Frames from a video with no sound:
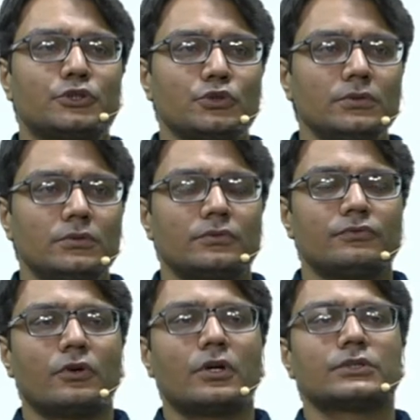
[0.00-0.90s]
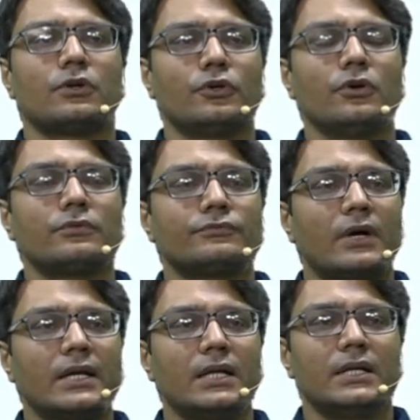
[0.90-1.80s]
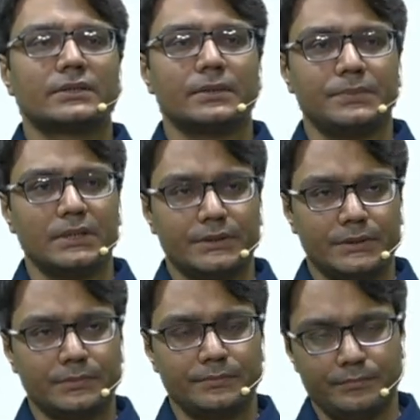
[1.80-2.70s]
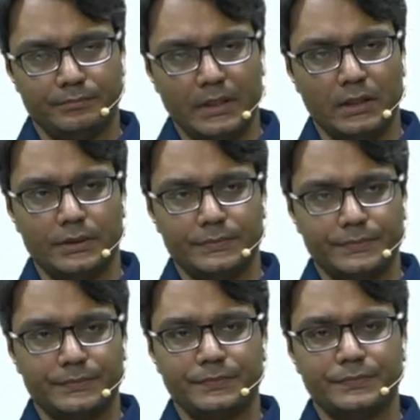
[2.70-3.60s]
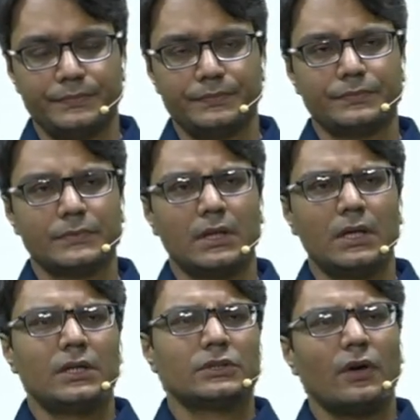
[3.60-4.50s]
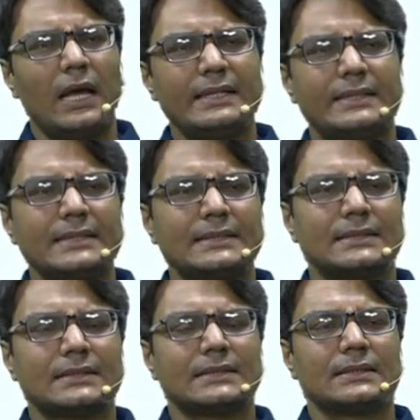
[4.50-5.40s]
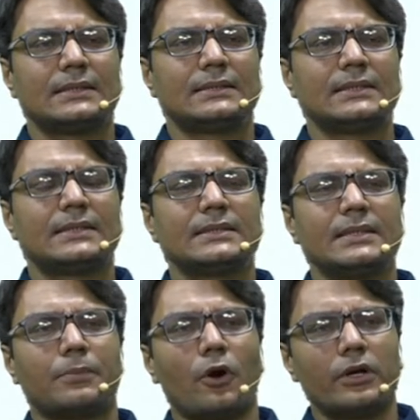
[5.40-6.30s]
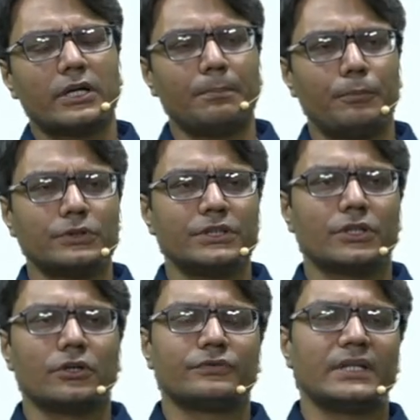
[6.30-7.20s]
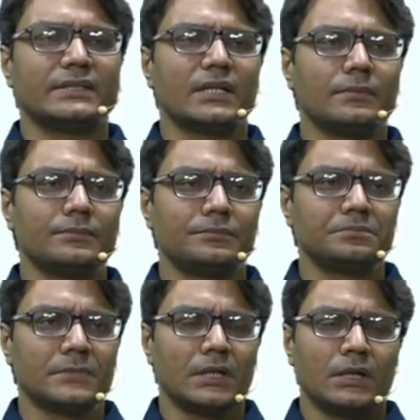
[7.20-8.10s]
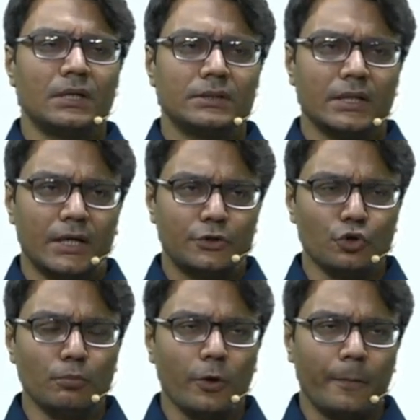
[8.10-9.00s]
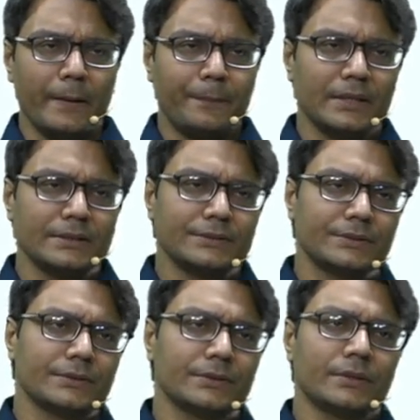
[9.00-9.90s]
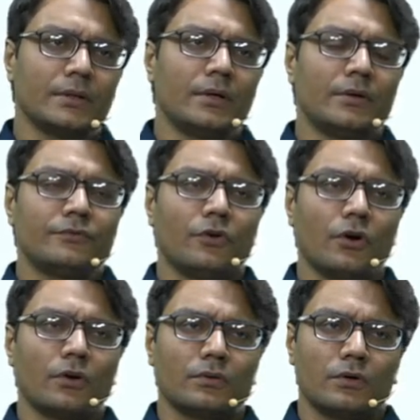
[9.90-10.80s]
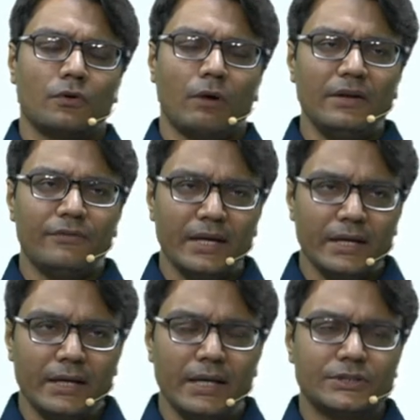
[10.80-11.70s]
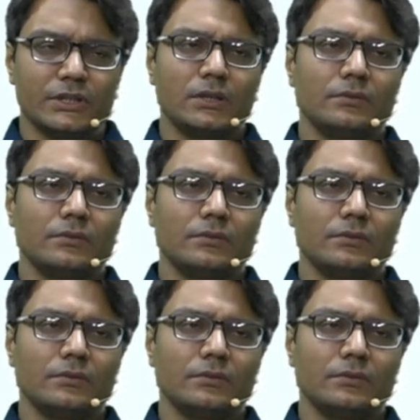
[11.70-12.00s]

2 focus on your final year subjects mainly. So like this is the broad composition of the exam. There are two more papers for qualifying in nature